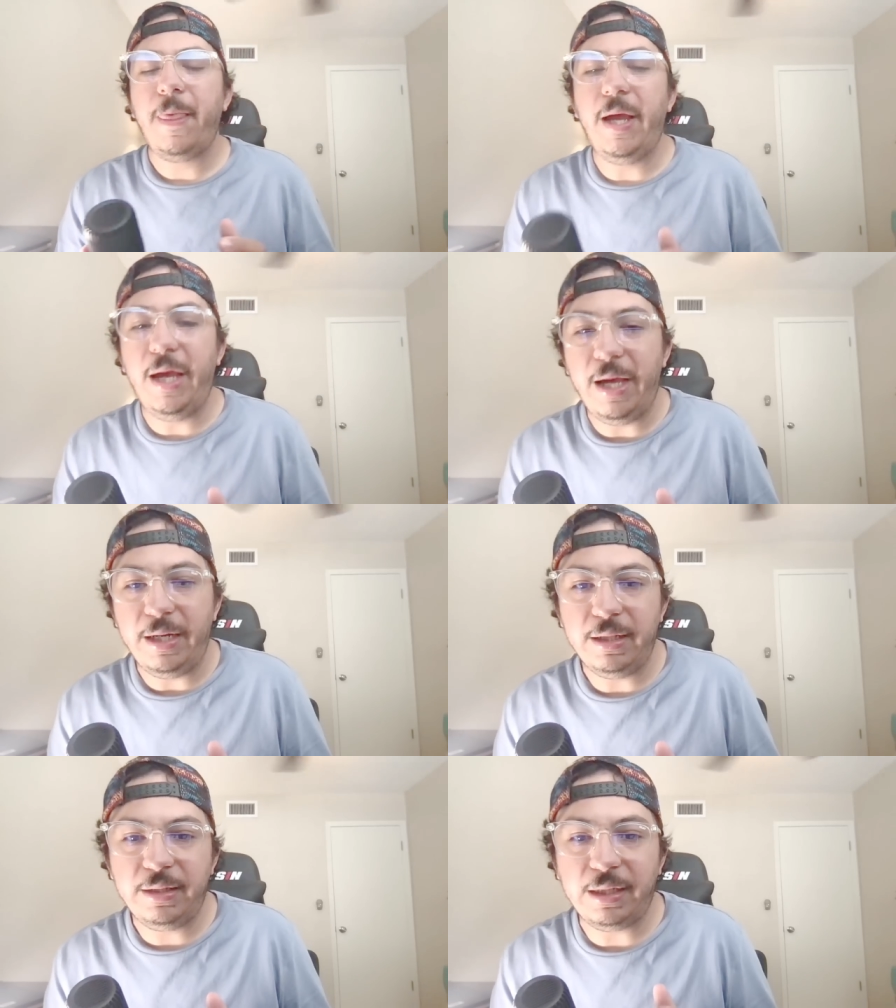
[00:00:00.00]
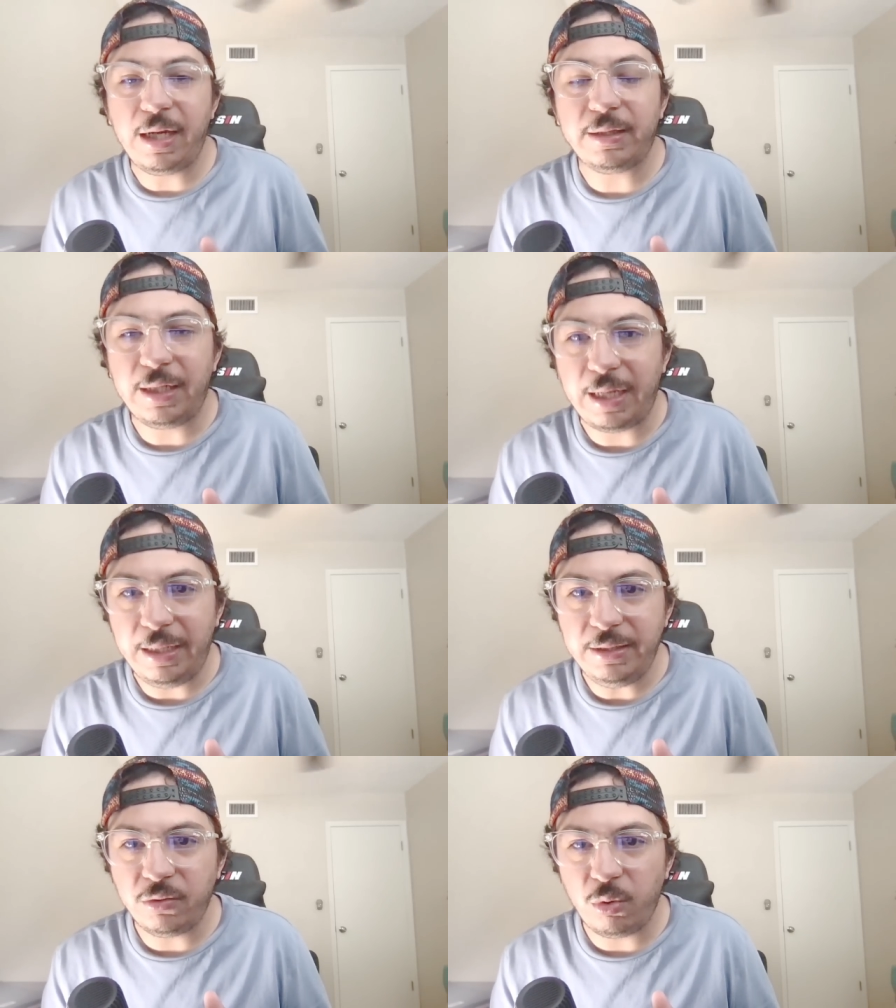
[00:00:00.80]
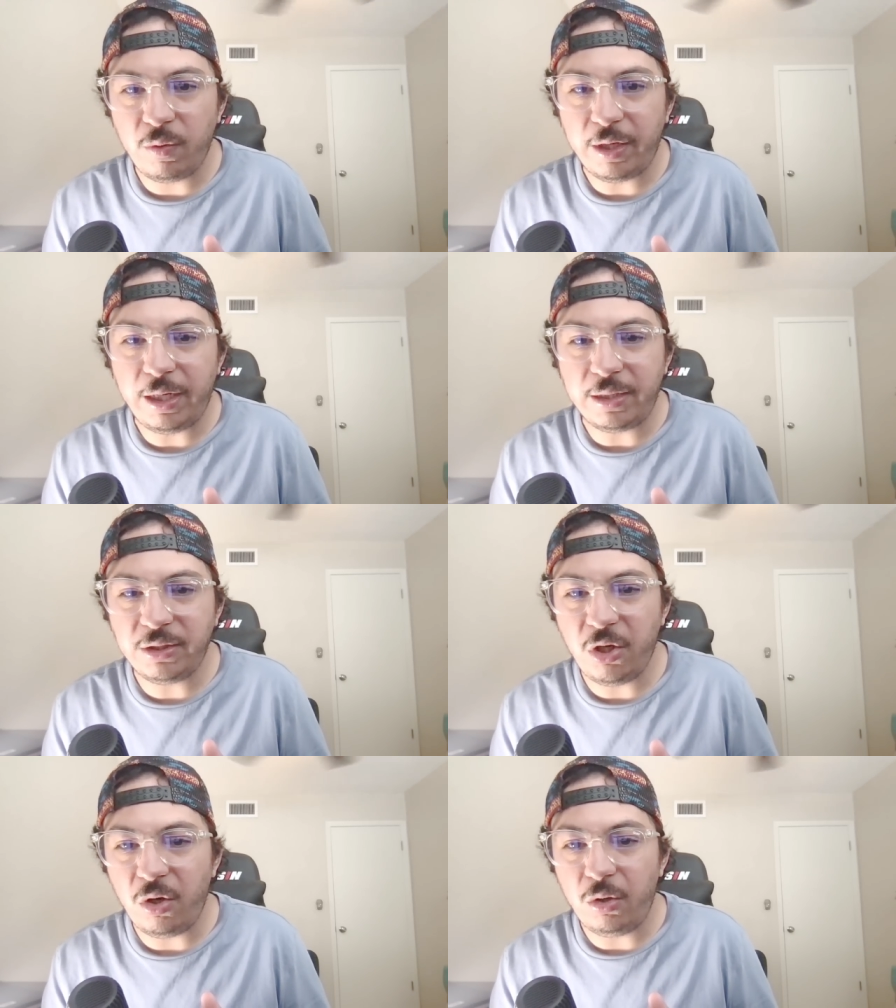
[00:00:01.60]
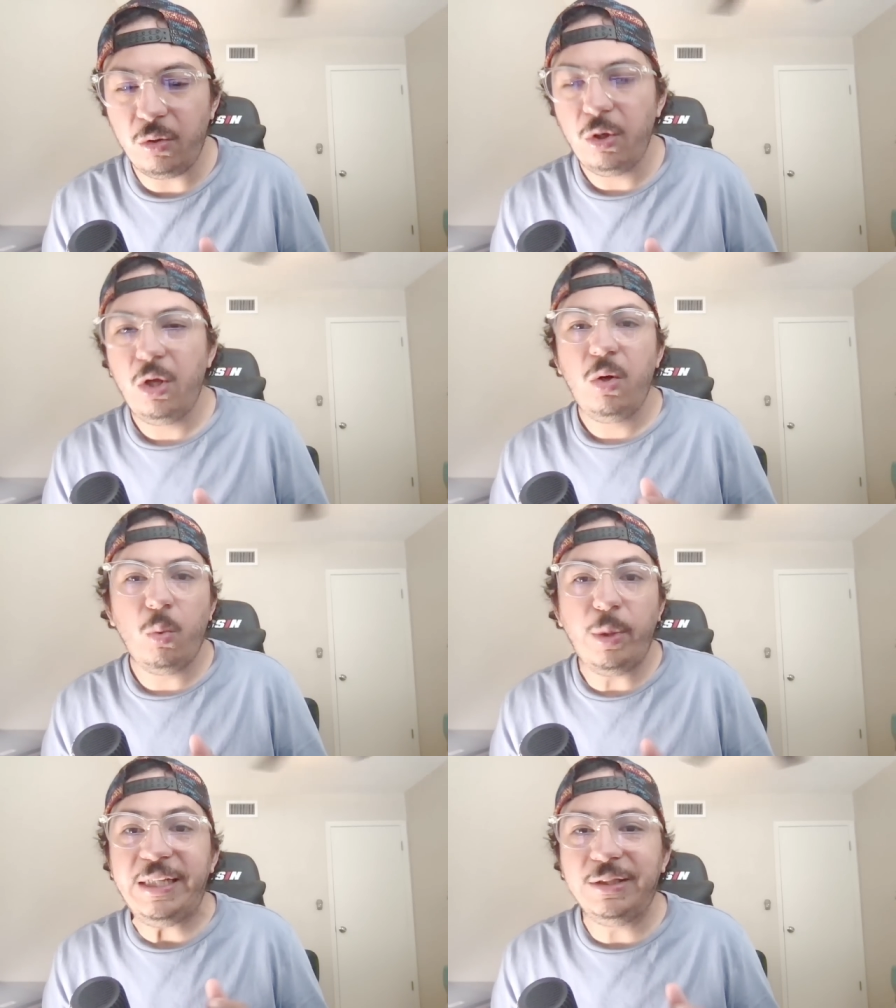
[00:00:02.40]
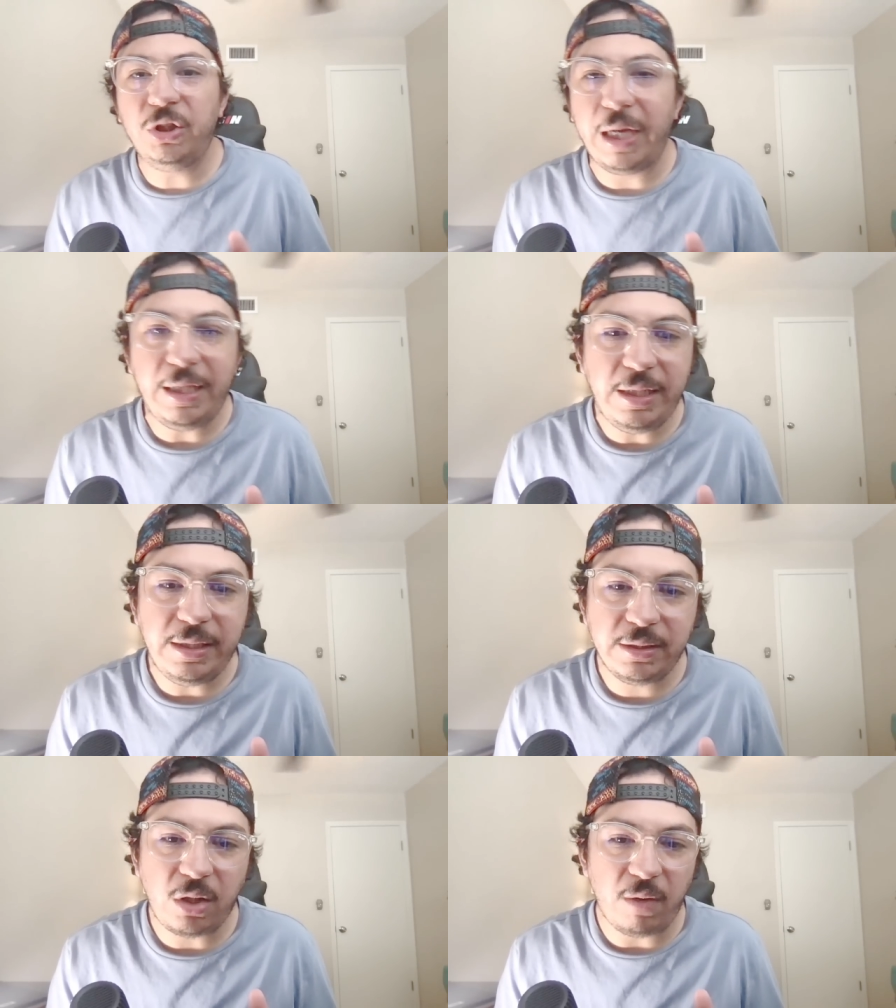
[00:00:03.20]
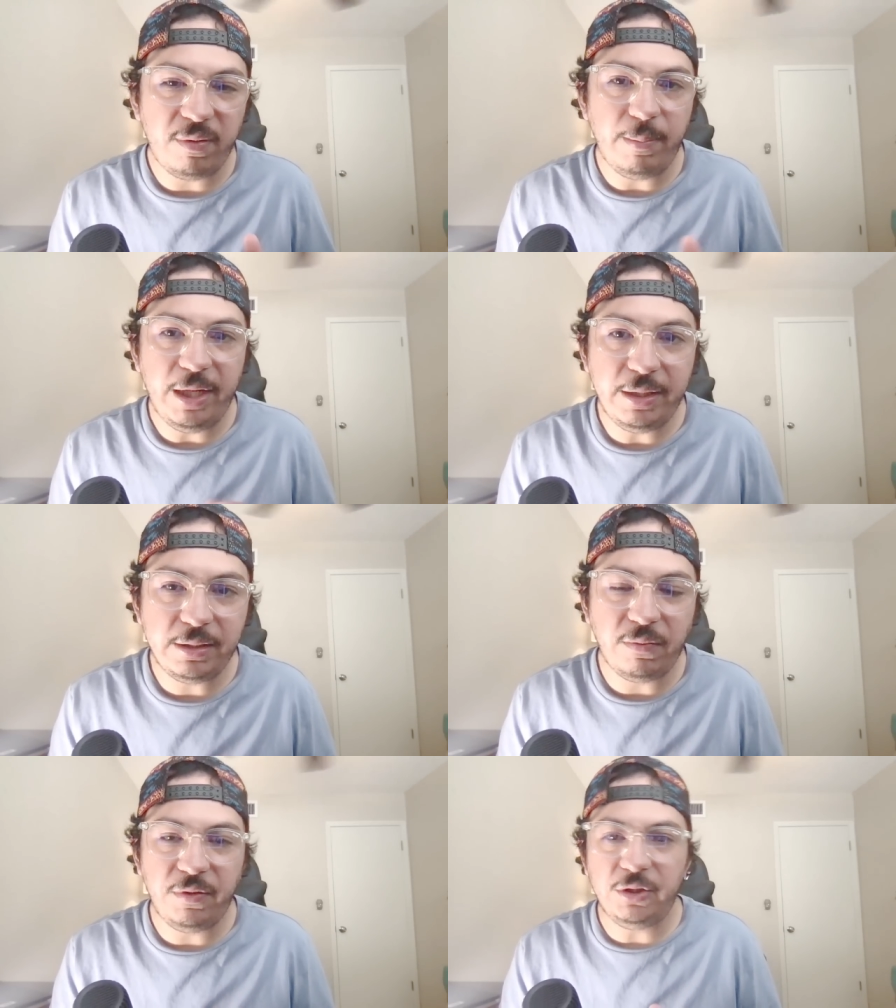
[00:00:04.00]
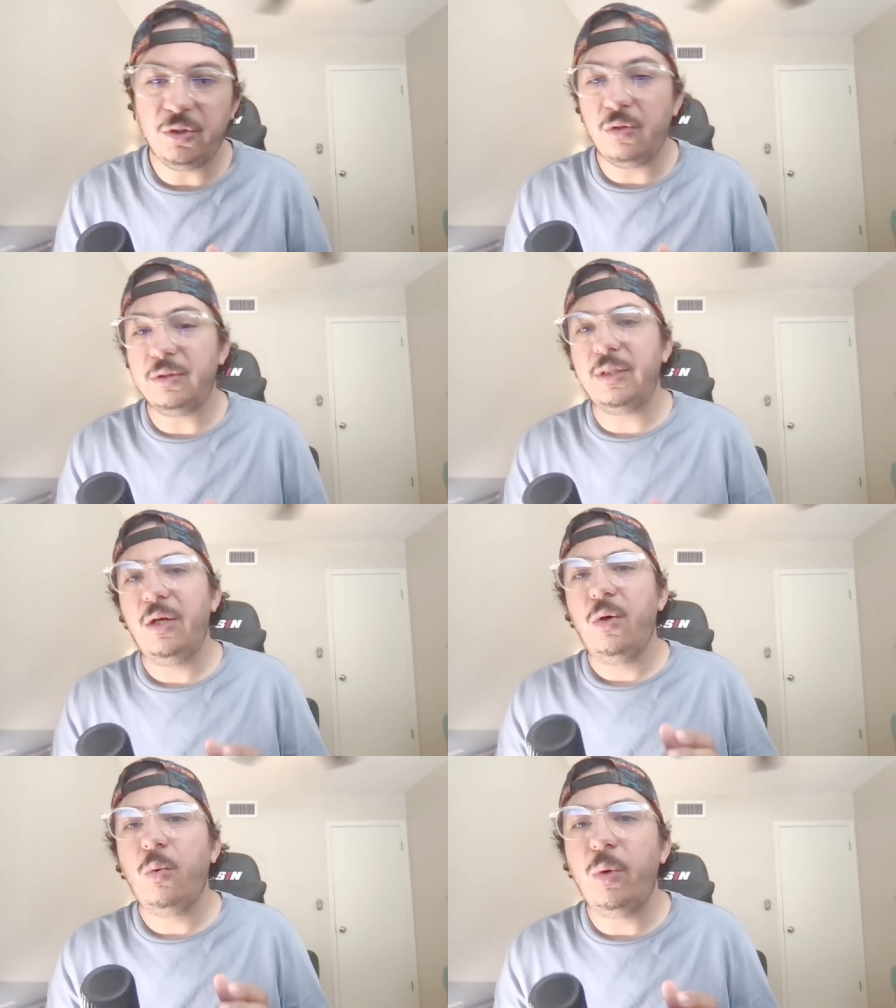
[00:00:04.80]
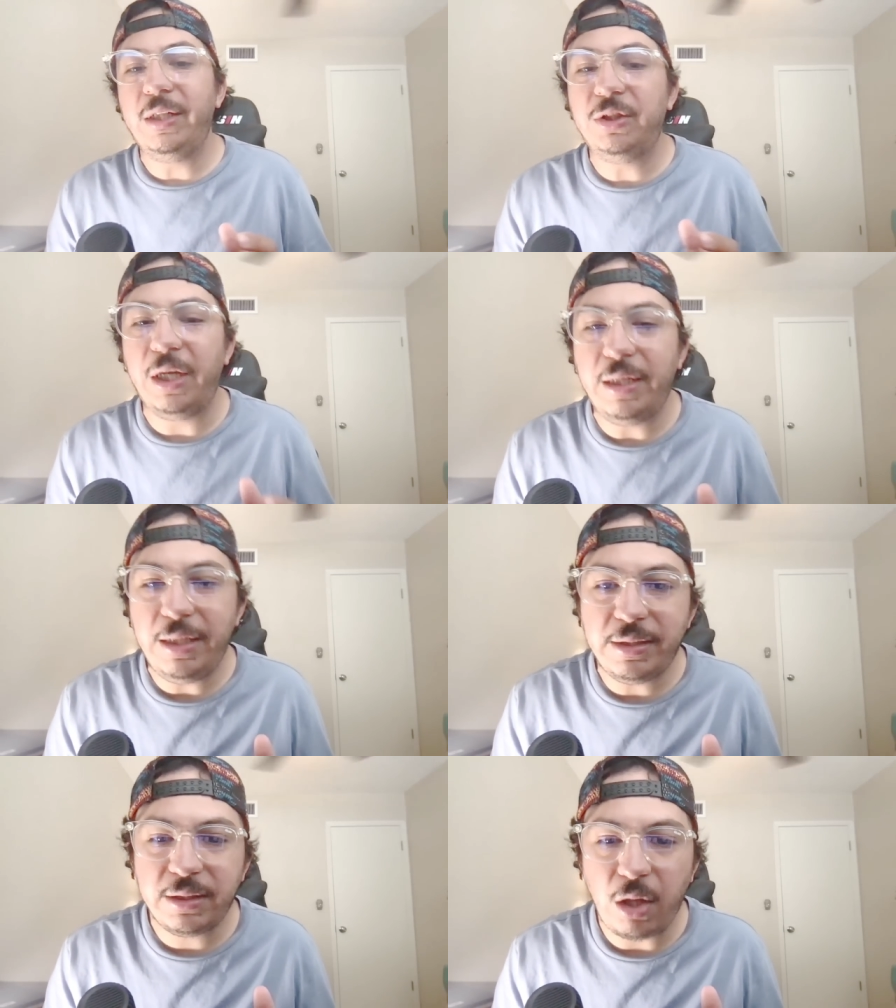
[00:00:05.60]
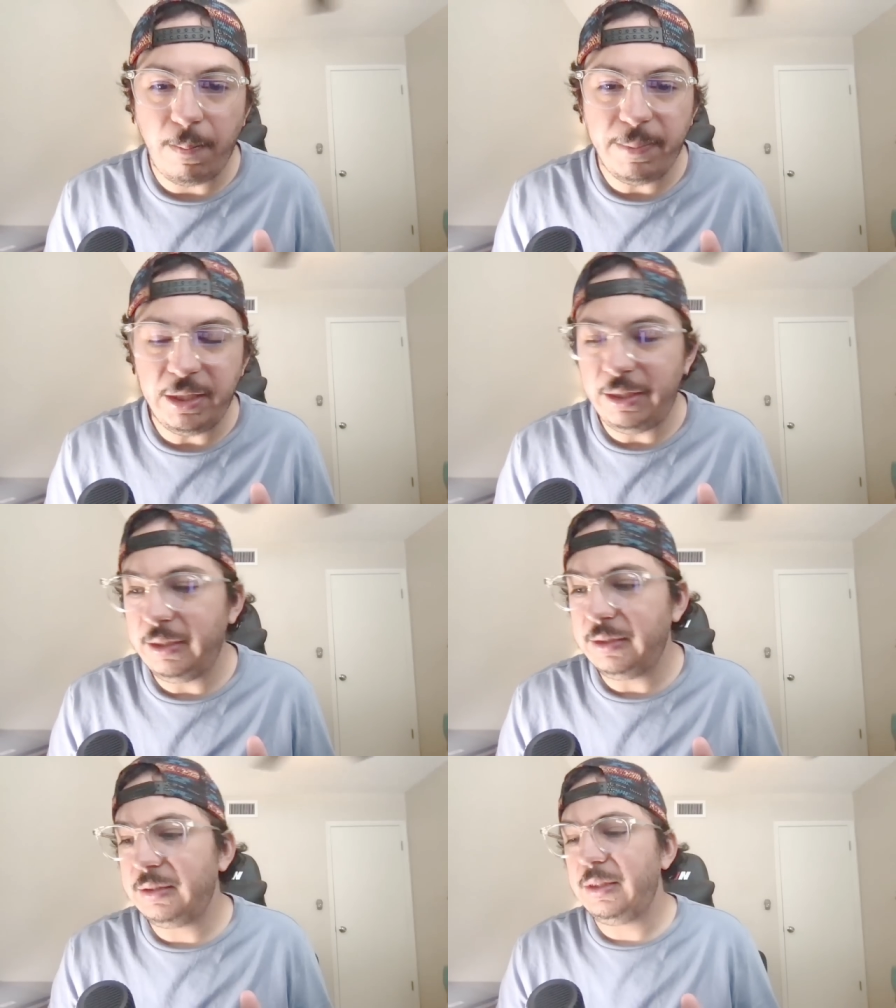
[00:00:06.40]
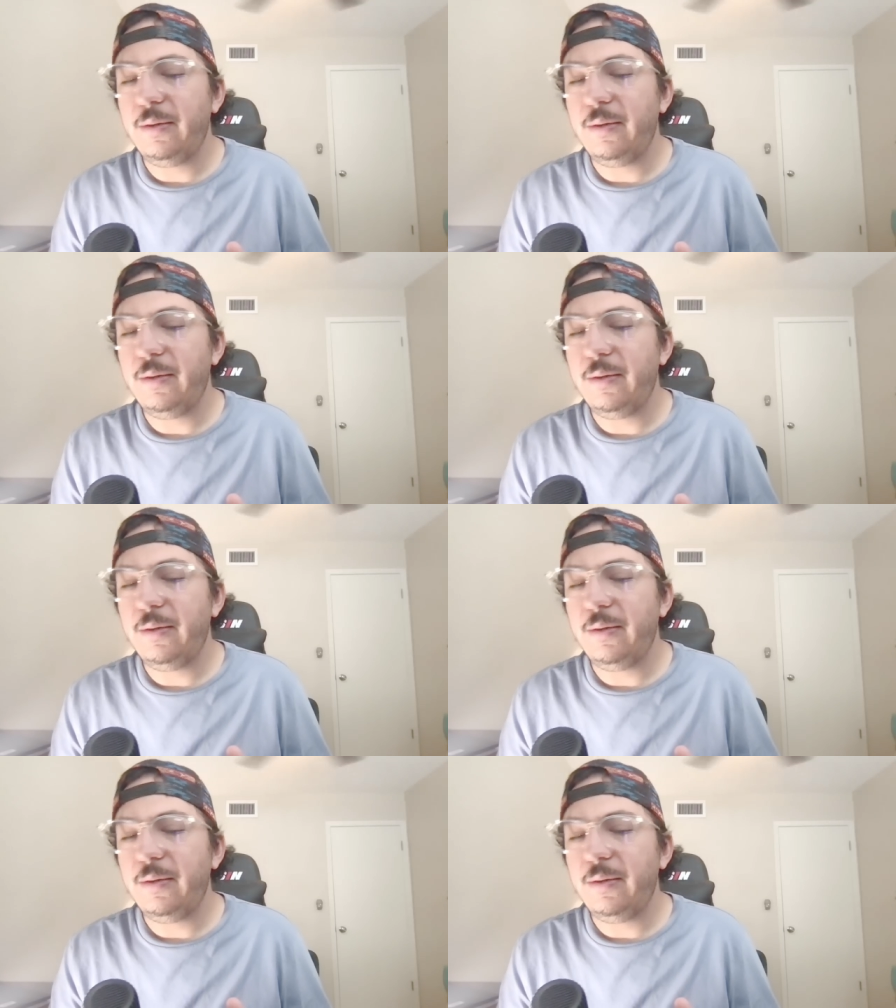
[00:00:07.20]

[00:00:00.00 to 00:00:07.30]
and the Cartel Jalisco Nueva Generación with Chinese government officials, with Chinese companies,